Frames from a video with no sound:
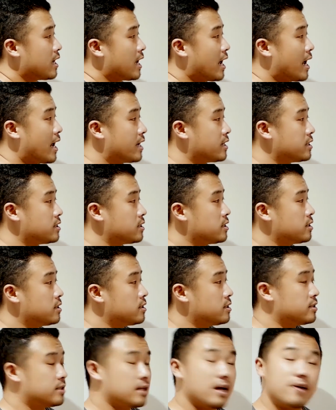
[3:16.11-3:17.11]
And
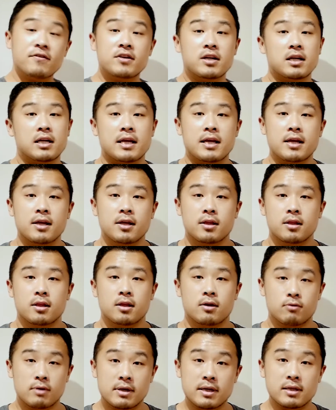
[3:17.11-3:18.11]
definitely
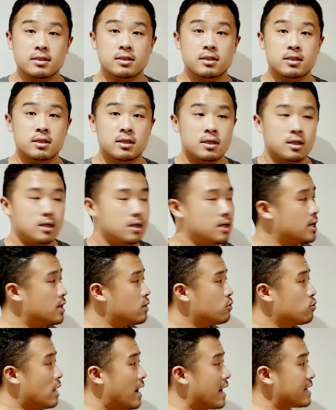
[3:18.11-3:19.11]
there is.
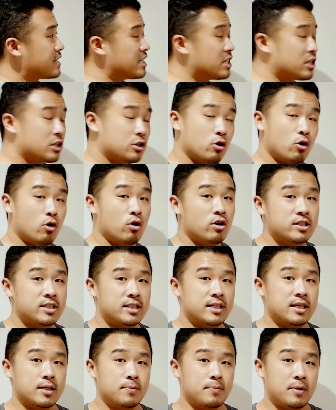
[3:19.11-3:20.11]
As an
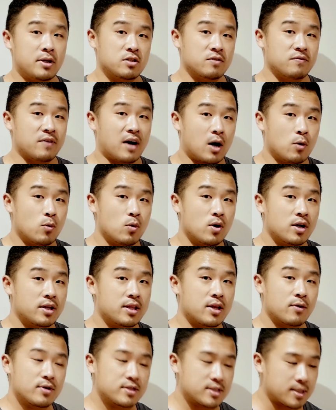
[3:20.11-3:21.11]
encaustic piece of
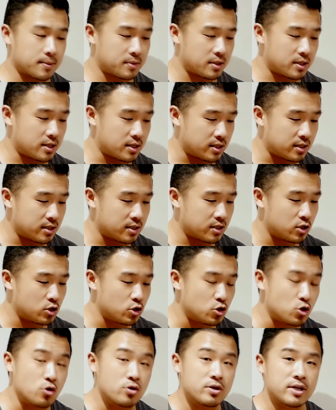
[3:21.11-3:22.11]
artwork, there is something
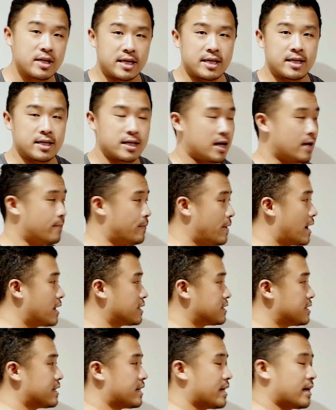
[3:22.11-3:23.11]
unique
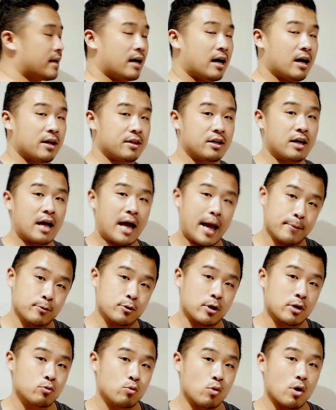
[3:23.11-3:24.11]
about it that other
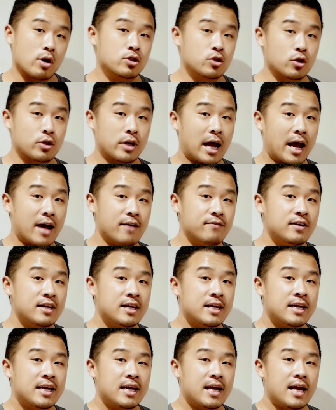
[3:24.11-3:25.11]
abstract works don't have,
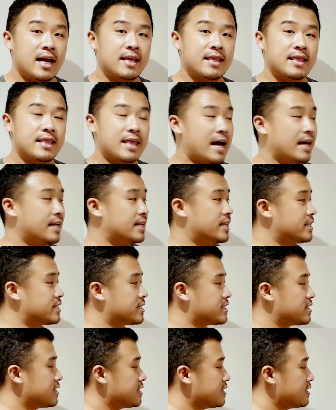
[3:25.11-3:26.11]
and that
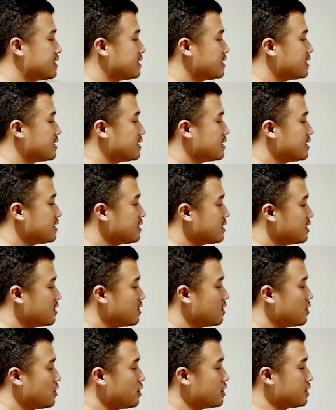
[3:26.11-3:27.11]
is
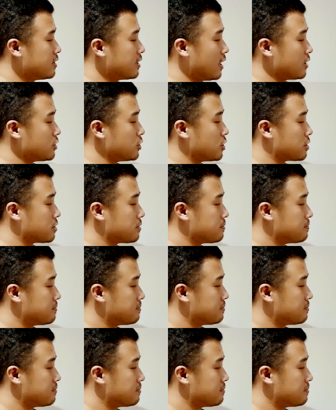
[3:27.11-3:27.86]
you can touch it.